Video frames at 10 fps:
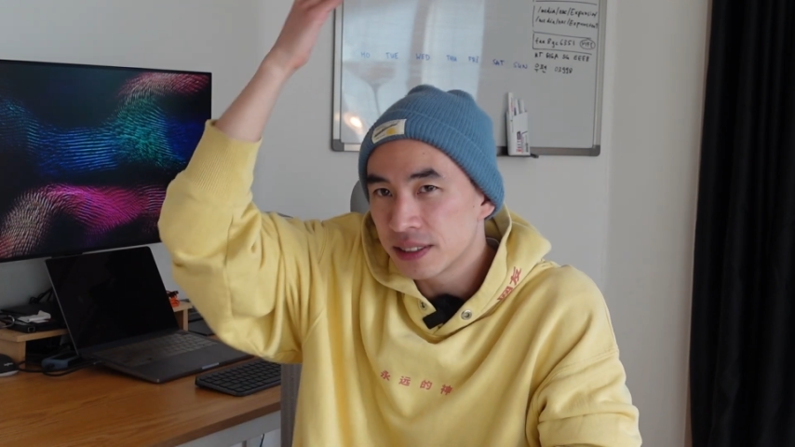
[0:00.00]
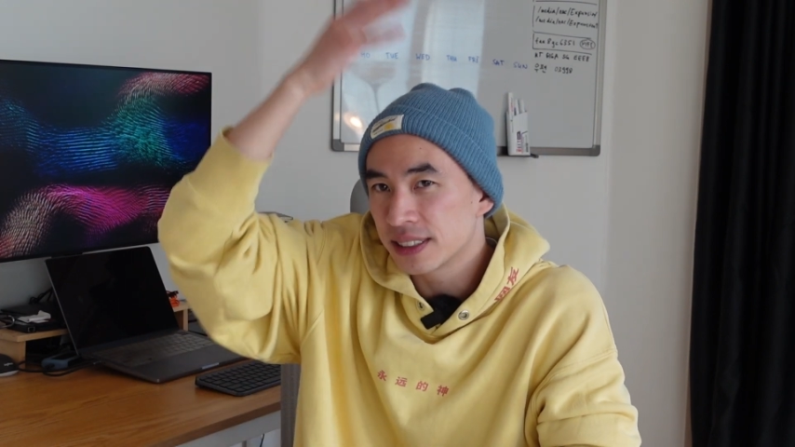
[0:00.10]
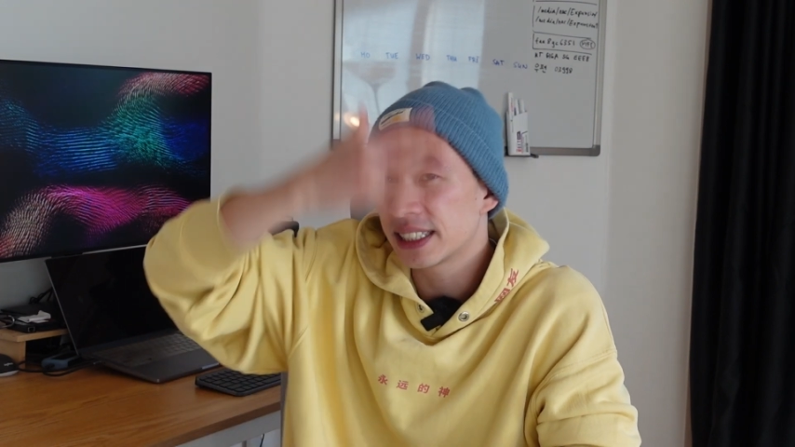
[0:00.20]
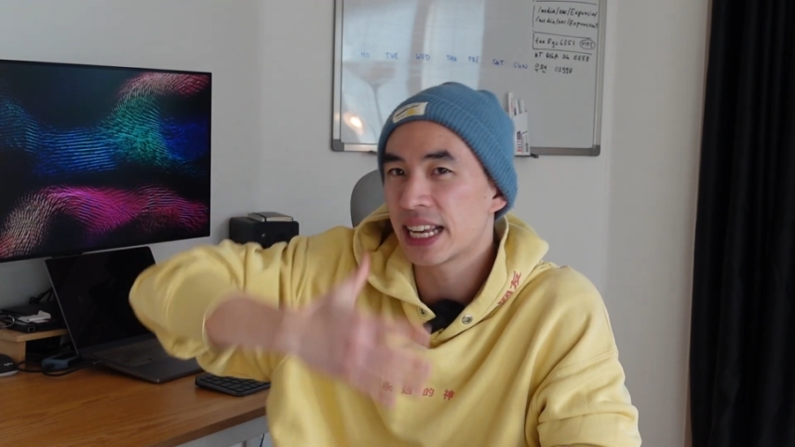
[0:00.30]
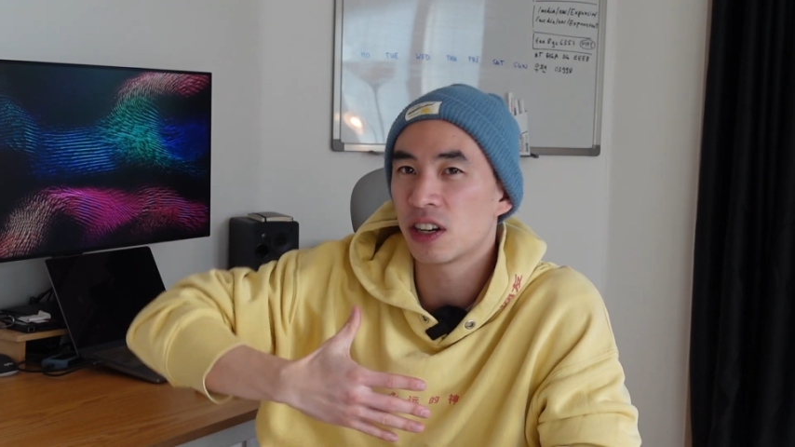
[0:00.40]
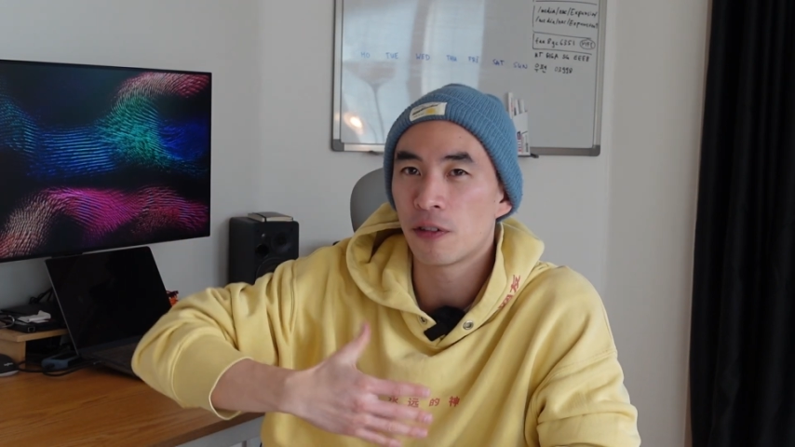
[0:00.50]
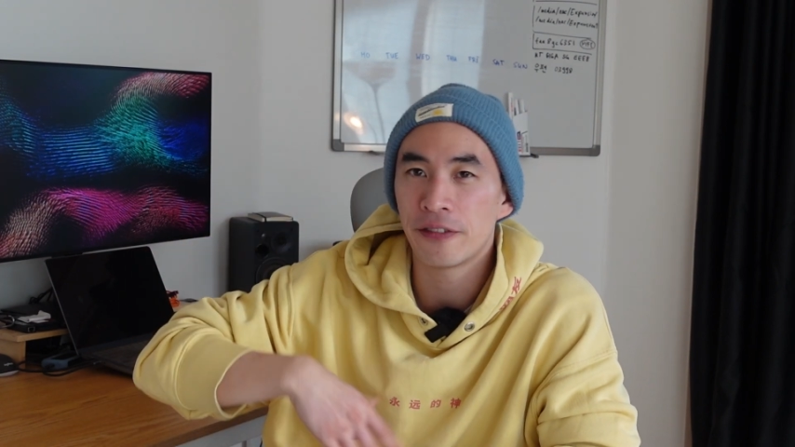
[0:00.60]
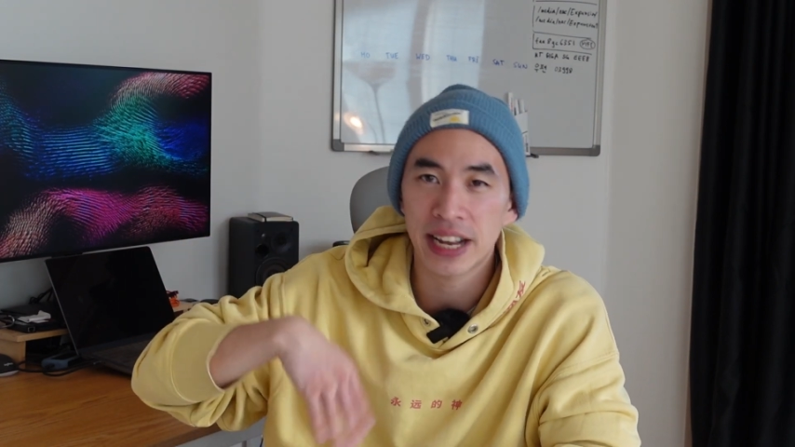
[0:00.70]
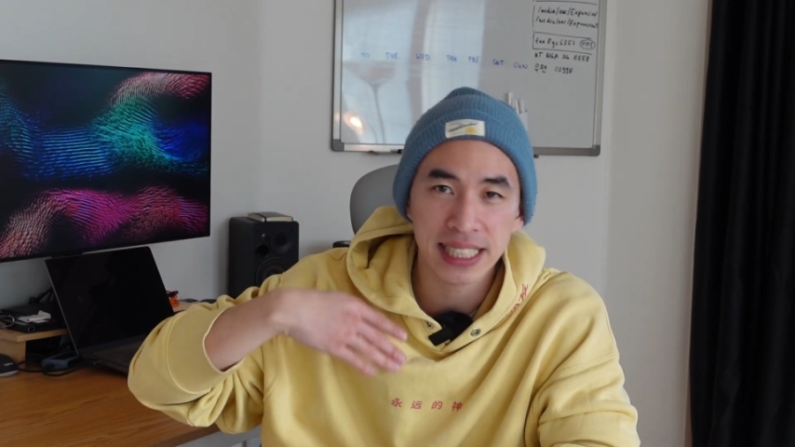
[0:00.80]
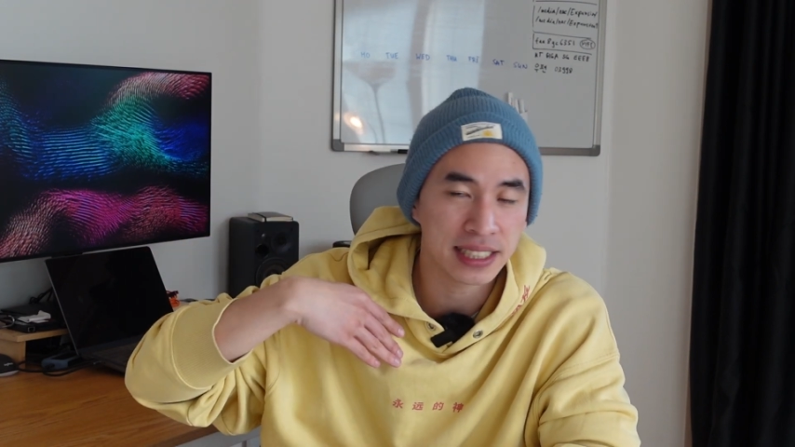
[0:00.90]
scan your
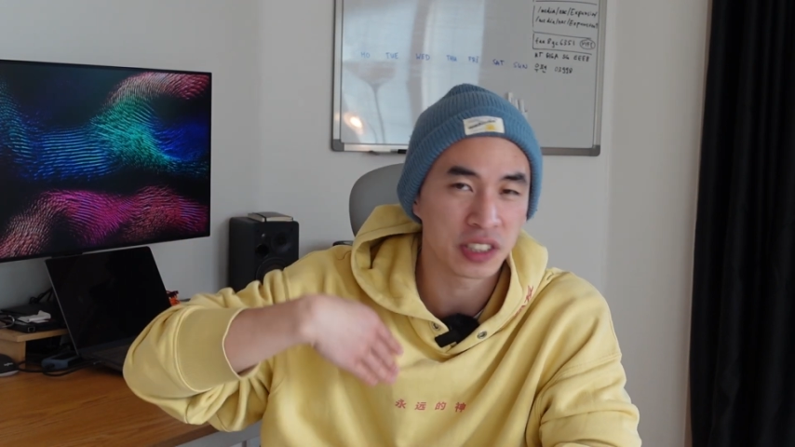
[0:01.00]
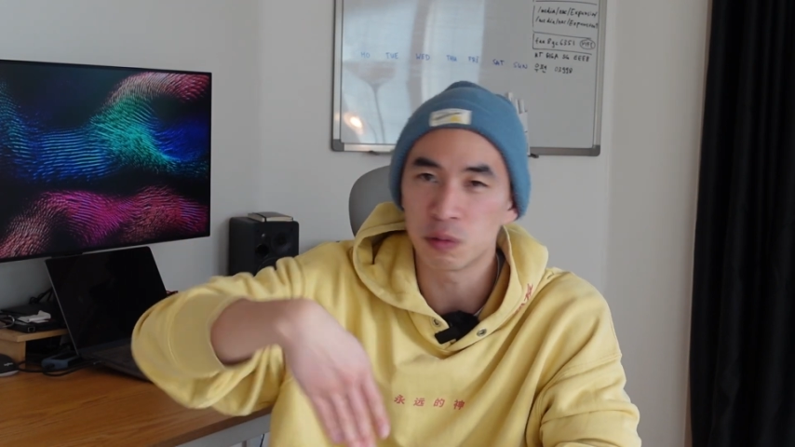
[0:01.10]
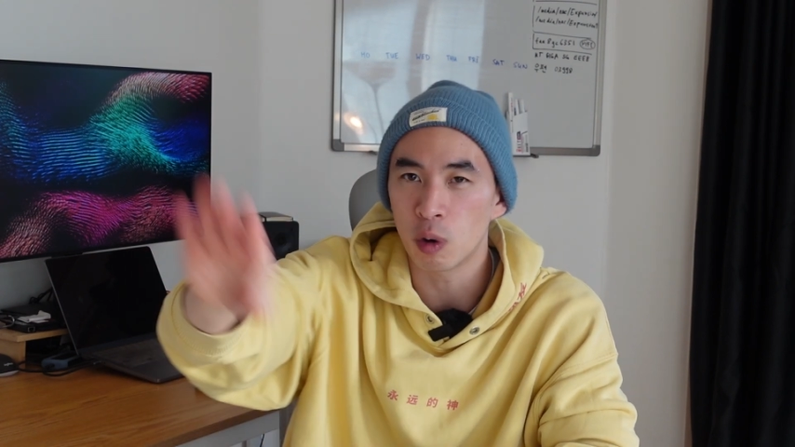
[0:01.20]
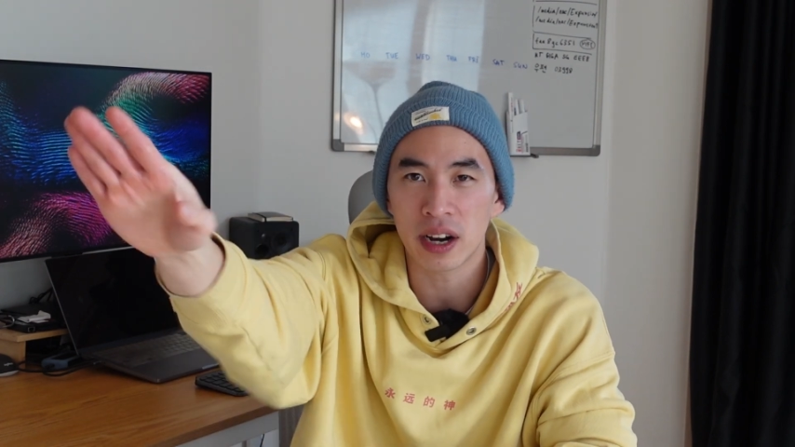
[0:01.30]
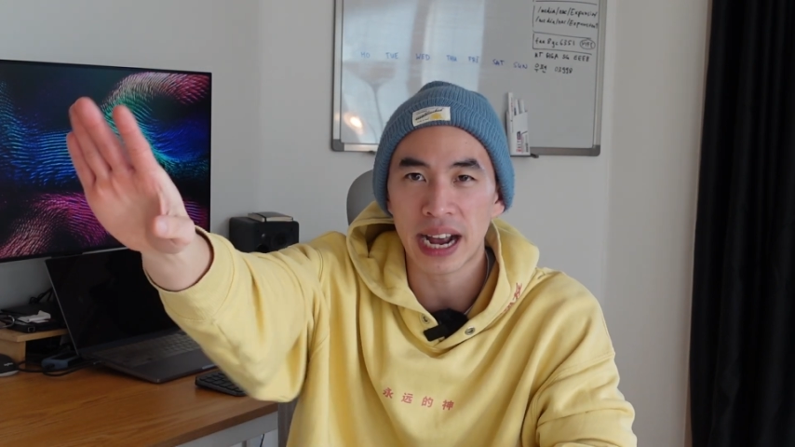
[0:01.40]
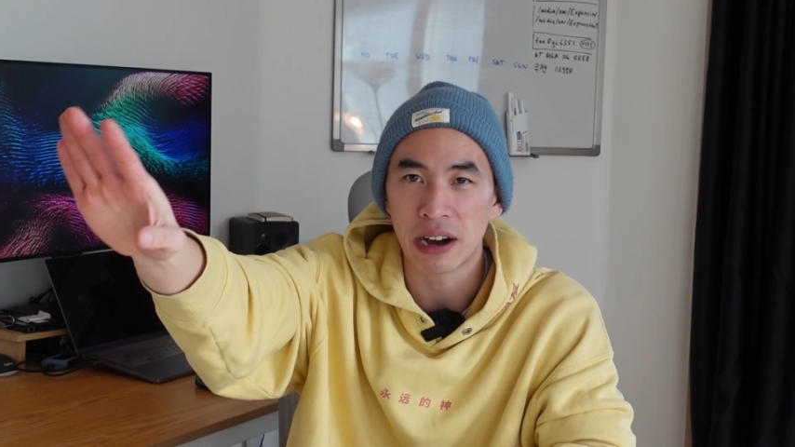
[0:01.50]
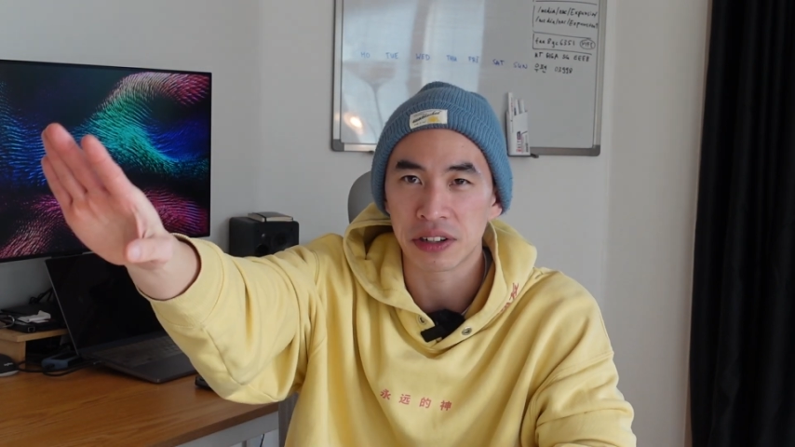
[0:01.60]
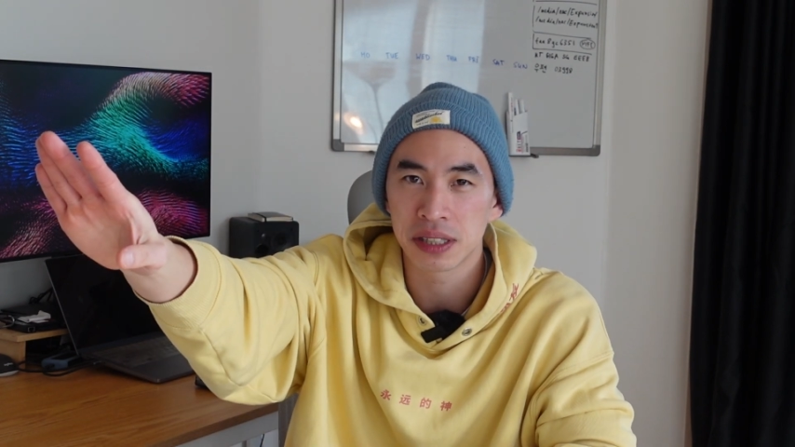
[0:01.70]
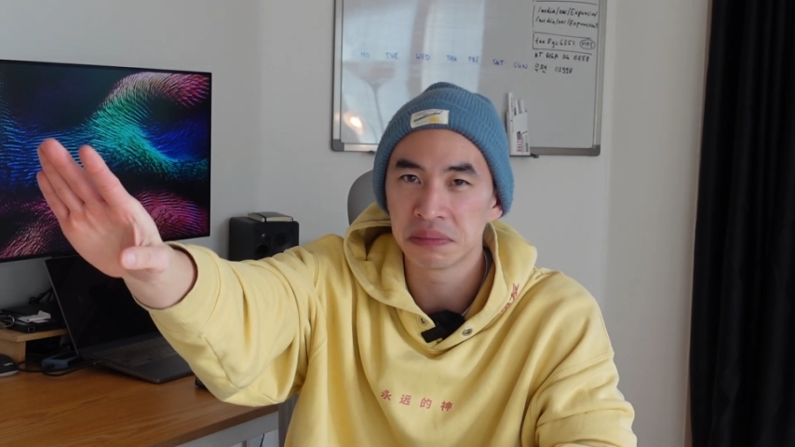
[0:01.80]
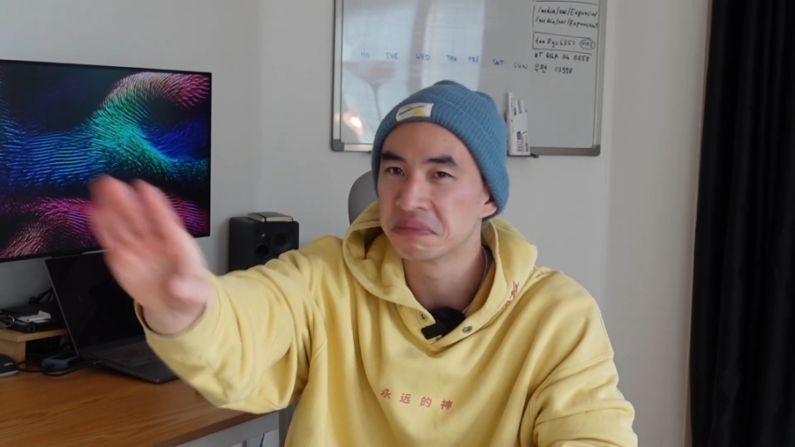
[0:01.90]
face, walk out.